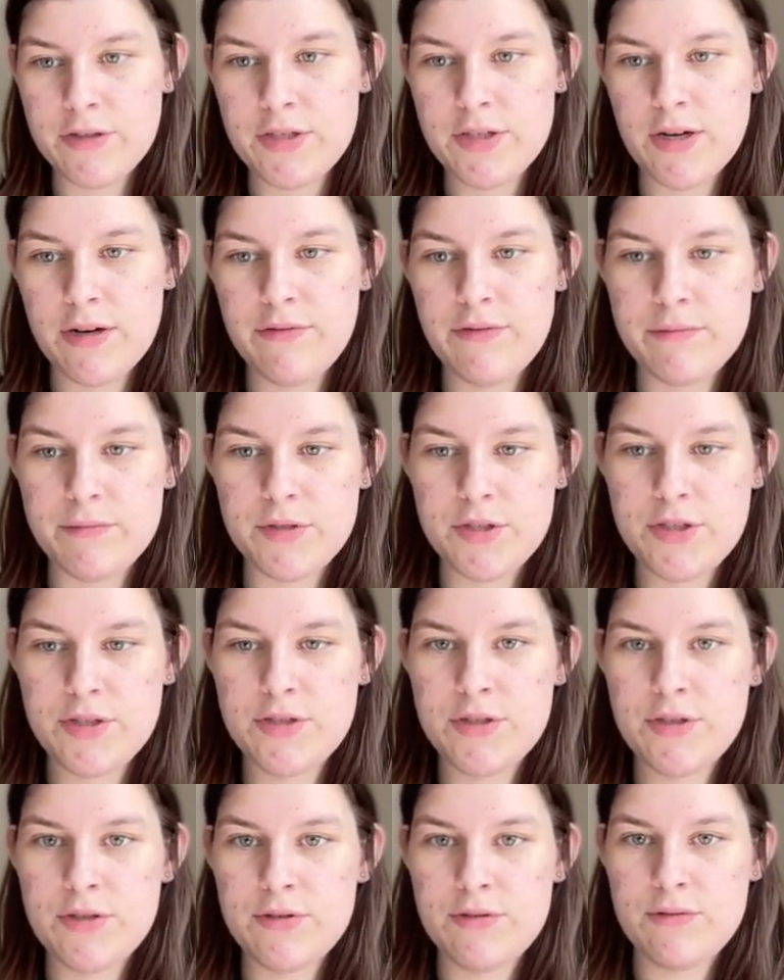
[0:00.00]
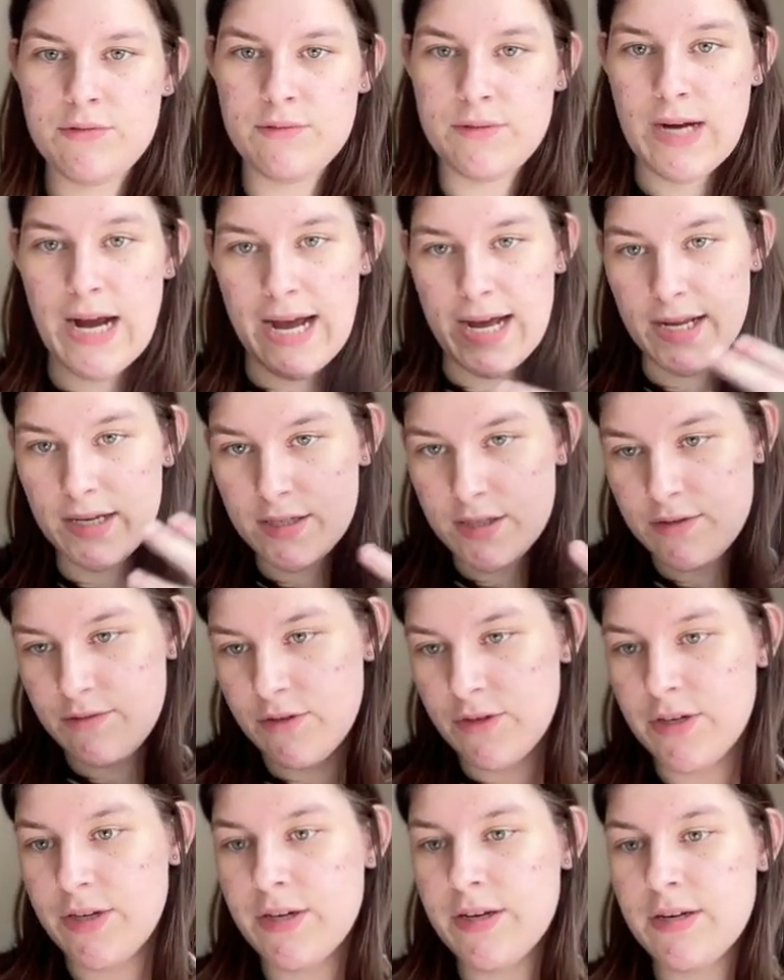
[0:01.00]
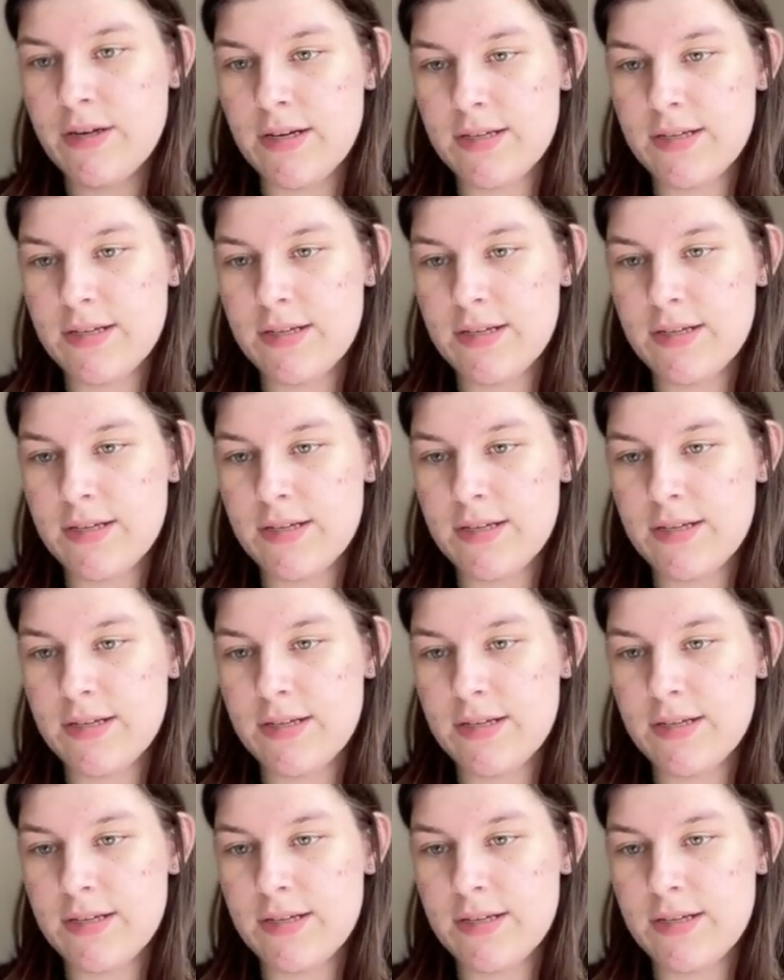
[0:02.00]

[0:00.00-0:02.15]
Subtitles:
start from scratch for your